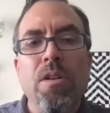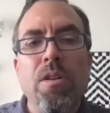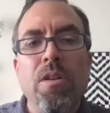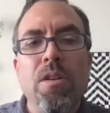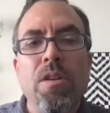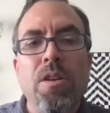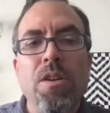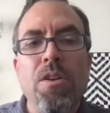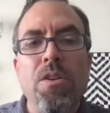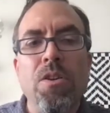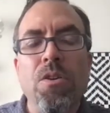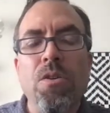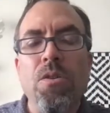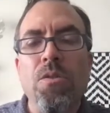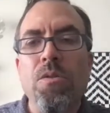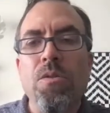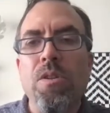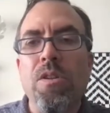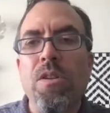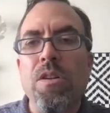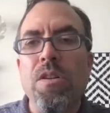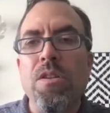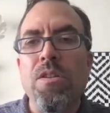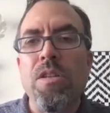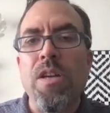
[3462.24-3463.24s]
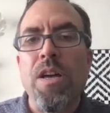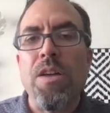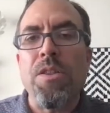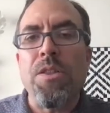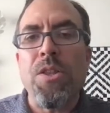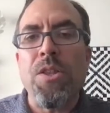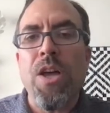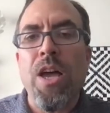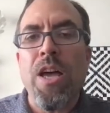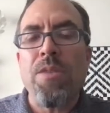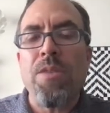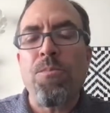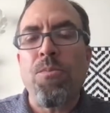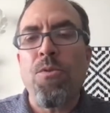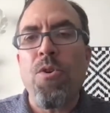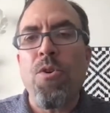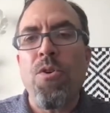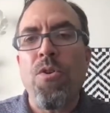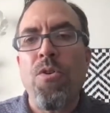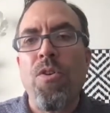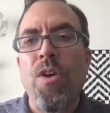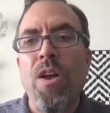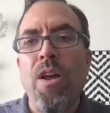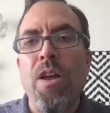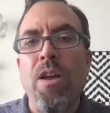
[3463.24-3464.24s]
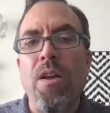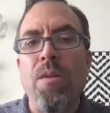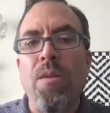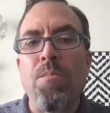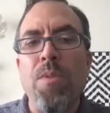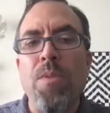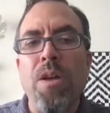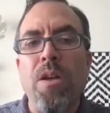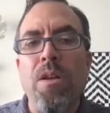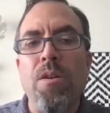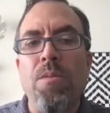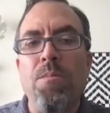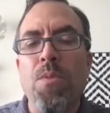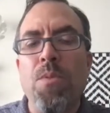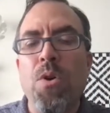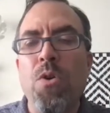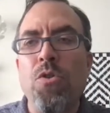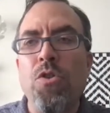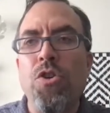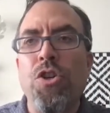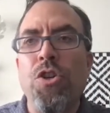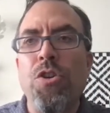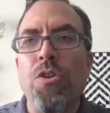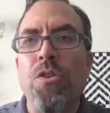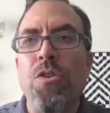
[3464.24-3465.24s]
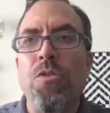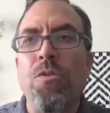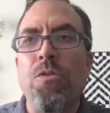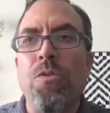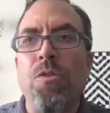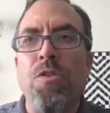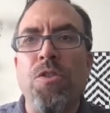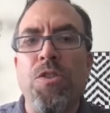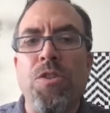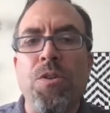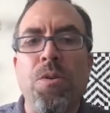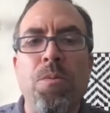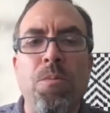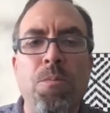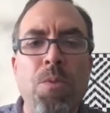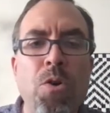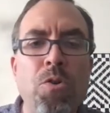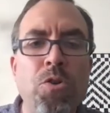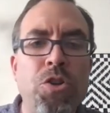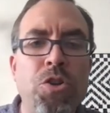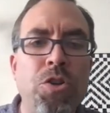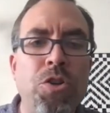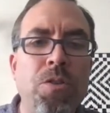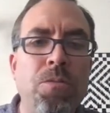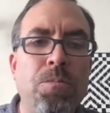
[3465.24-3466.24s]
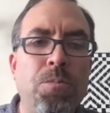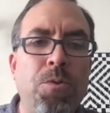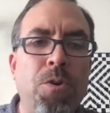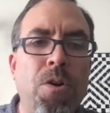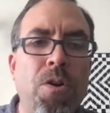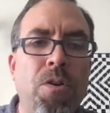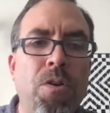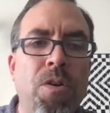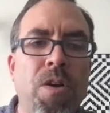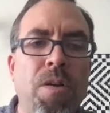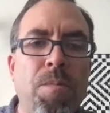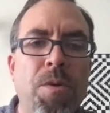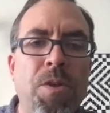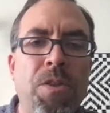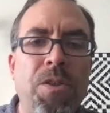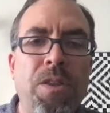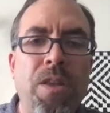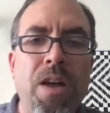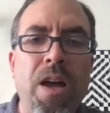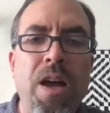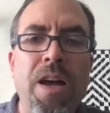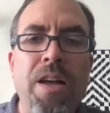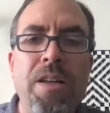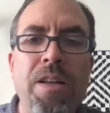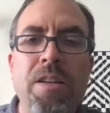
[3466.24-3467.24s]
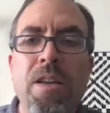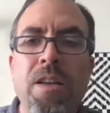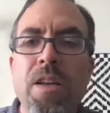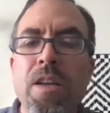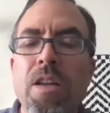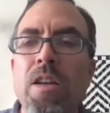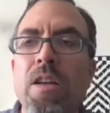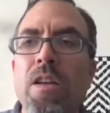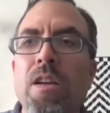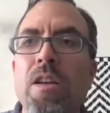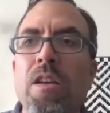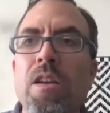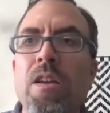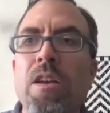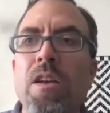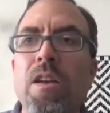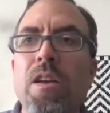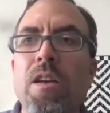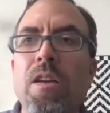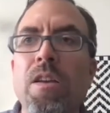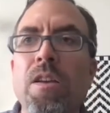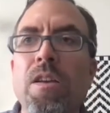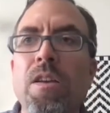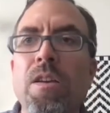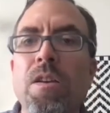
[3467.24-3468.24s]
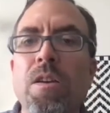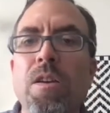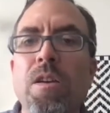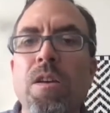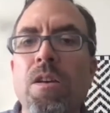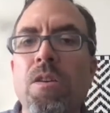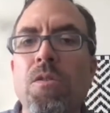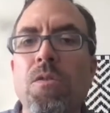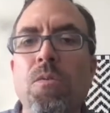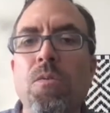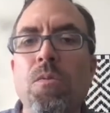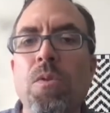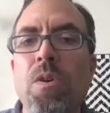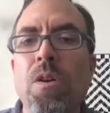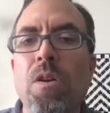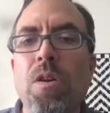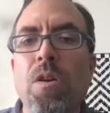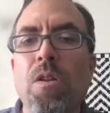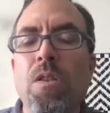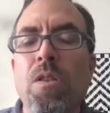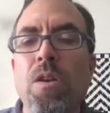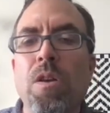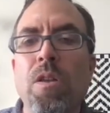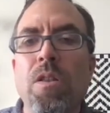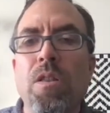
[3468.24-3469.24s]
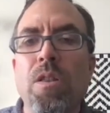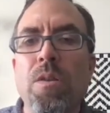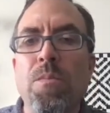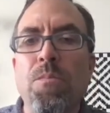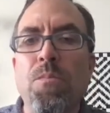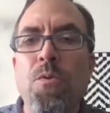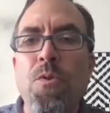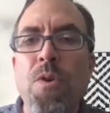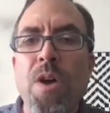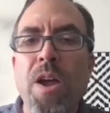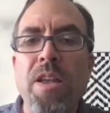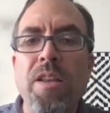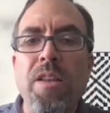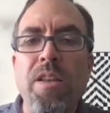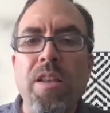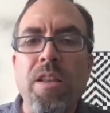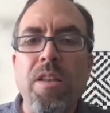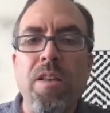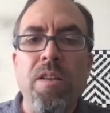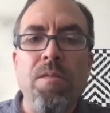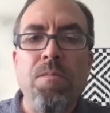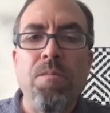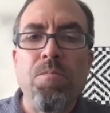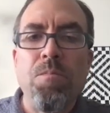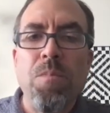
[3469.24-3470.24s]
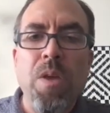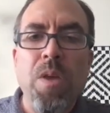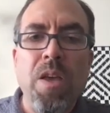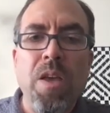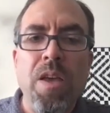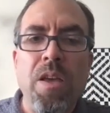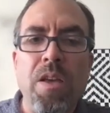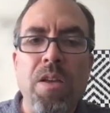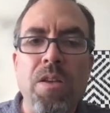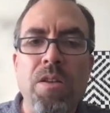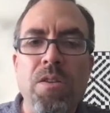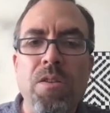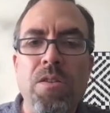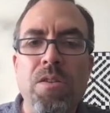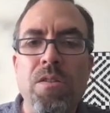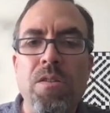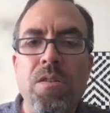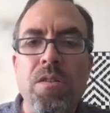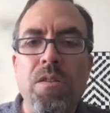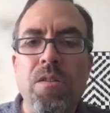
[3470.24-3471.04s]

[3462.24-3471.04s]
does a thought program an emotion, or does an emotion program a thought? The point is,